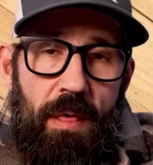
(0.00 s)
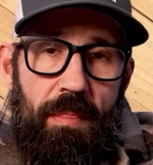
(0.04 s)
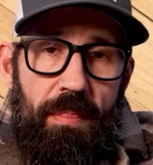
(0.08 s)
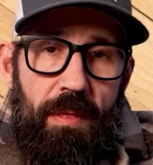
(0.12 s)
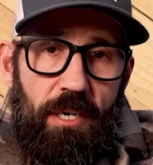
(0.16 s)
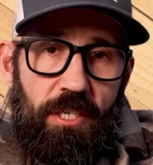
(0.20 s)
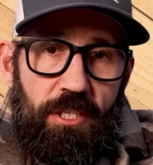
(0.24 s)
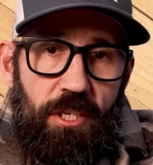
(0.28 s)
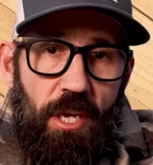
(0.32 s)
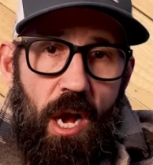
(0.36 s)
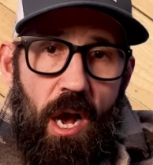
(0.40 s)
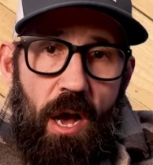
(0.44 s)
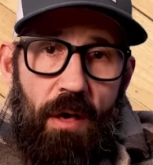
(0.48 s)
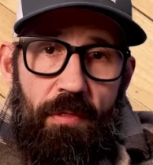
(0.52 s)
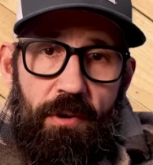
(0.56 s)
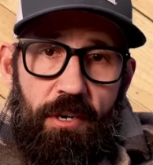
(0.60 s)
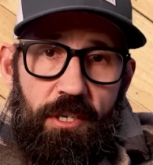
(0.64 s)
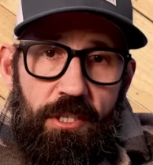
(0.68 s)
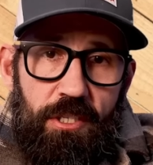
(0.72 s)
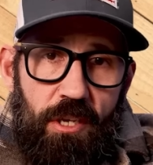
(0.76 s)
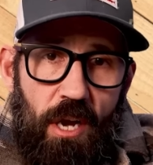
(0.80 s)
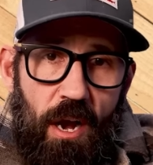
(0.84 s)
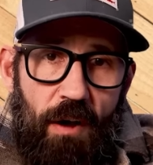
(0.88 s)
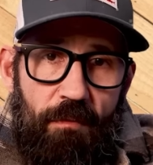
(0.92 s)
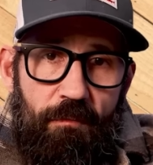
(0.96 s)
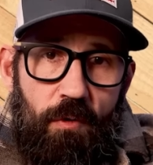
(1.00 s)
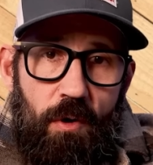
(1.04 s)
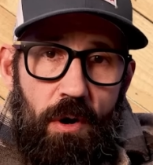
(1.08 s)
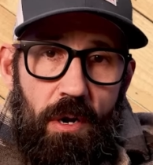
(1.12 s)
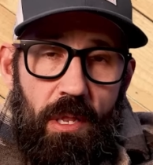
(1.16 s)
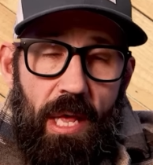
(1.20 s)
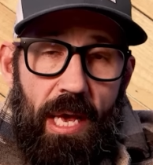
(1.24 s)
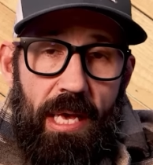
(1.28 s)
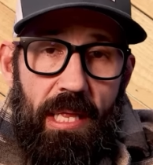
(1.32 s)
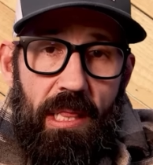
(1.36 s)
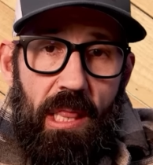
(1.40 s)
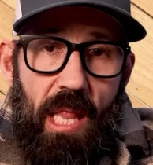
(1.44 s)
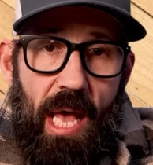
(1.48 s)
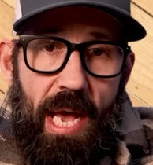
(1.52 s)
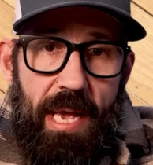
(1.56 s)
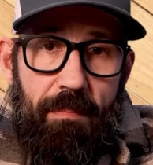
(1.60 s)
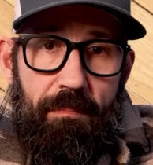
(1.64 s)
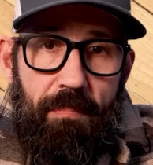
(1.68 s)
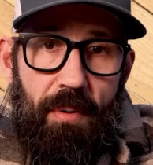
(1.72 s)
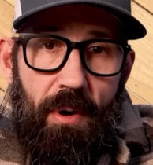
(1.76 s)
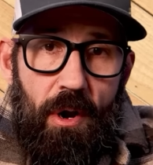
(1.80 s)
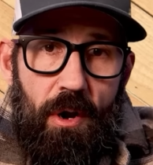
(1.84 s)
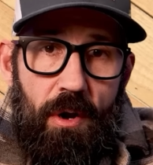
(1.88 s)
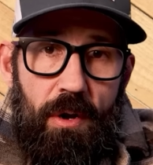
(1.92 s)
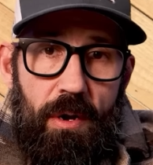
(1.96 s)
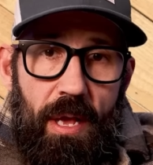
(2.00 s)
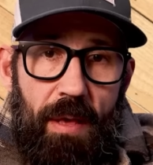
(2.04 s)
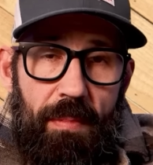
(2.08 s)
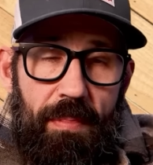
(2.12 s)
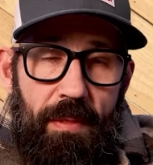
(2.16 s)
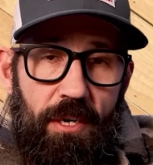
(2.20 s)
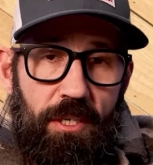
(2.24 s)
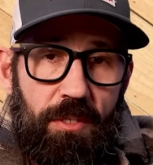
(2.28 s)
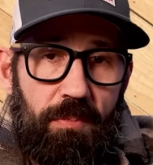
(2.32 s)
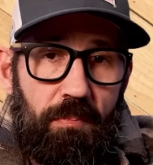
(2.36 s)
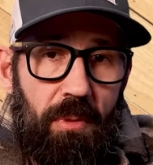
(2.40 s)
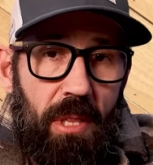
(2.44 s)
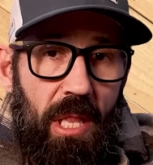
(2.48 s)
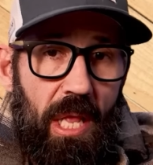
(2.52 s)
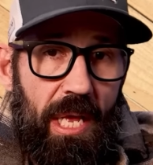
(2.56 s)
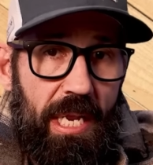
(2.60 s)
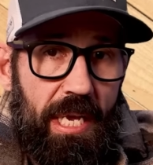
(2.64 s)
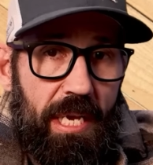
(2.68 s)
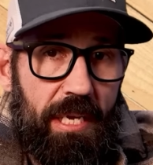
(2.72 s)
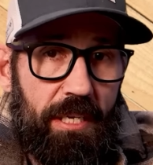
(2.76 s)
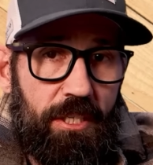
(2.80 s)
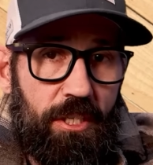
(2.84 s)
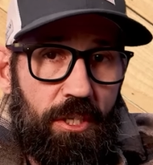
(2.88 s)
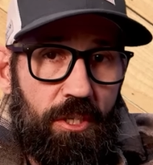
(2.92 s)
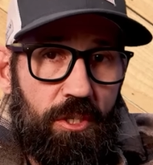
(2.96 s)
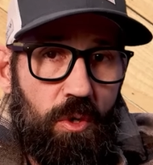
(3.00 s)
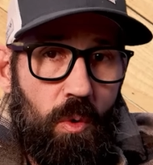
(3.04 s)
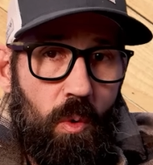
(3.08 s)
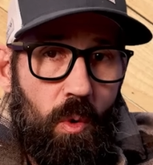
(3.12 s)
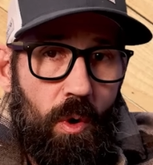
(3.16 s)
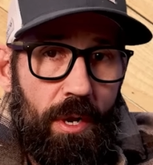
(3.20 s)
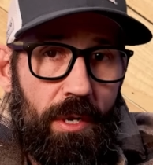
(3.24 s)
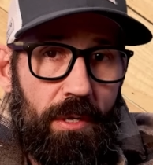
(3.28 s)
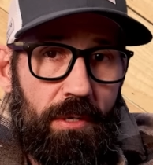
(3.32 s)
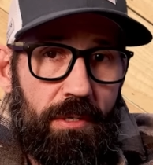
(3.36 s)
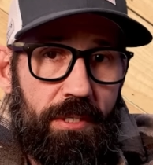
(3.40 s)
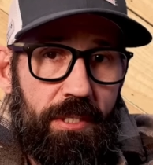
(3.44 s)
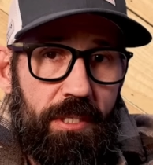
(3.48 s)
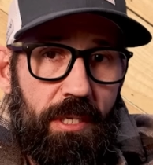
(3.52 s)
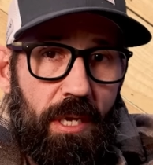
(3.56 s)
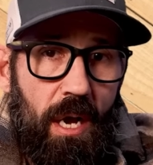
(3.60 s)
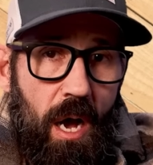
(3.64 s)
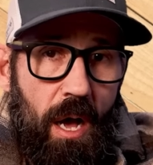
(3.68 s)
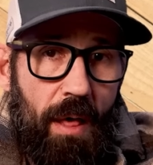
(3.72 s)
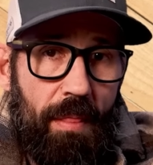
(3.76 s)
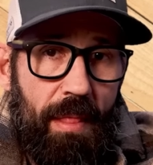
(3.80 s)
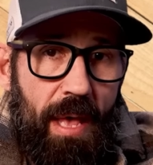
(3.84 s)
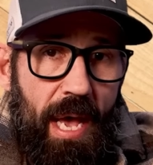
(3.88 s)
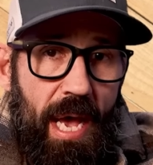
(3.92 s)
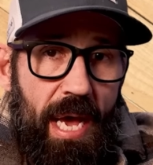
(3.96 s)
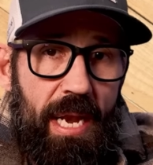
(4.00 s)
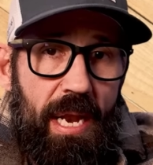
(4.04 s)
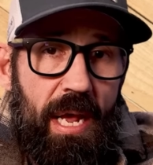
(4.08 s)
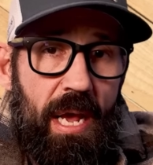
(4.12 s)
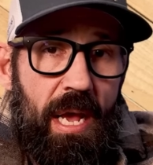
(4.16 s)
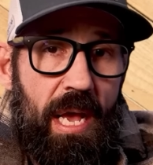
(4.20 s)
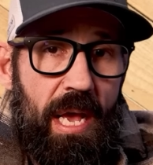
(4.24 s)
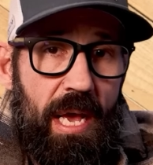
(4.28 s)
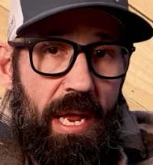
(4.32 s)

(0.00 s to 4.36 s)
There's other software like Lightburn, and there's plenty of tutorials on that.